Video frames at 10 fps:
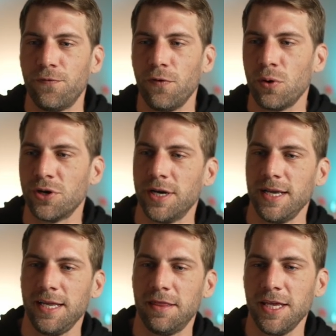for
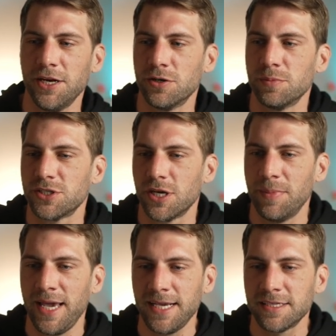Ethereum
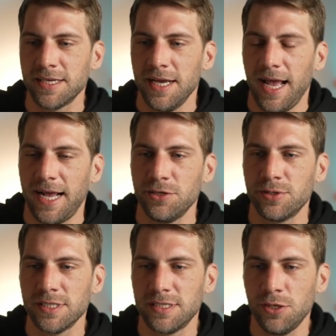some hex and you
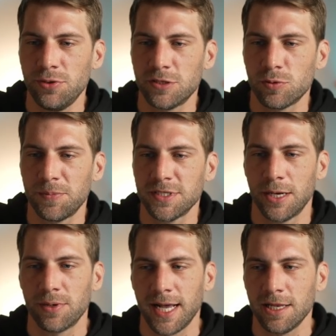can see Uniswap is
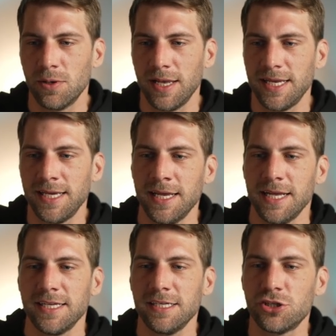now calculating
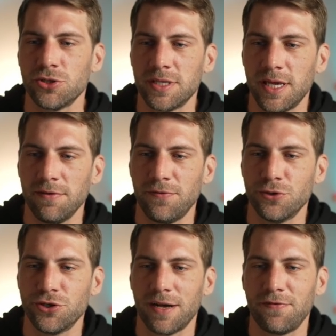this should give
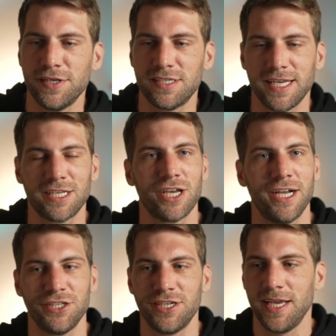you roughly
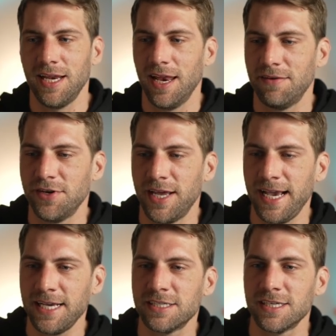611
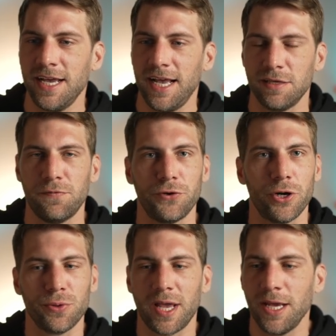hex and if you're
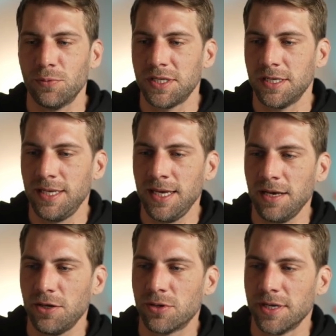okay with the
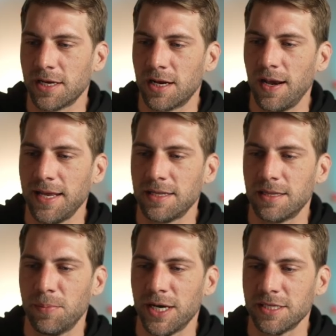deal you're gonna click
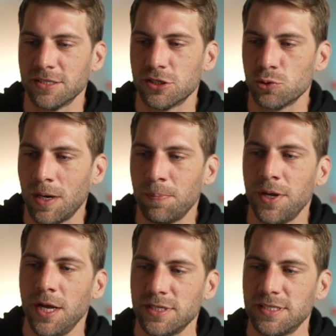the button swap
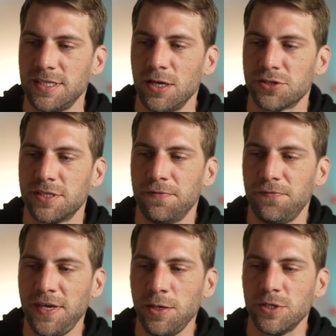you can see also the
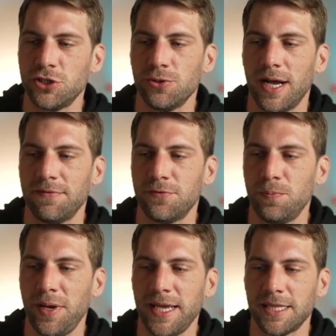fee which you have to
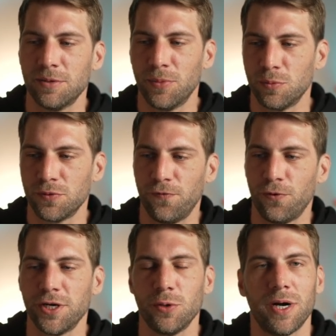pay at the moment
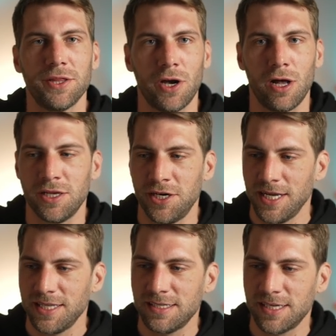$41
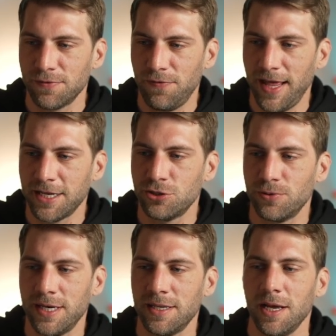this can
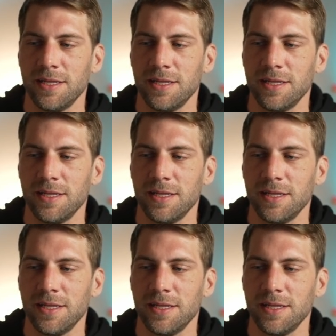fluctuate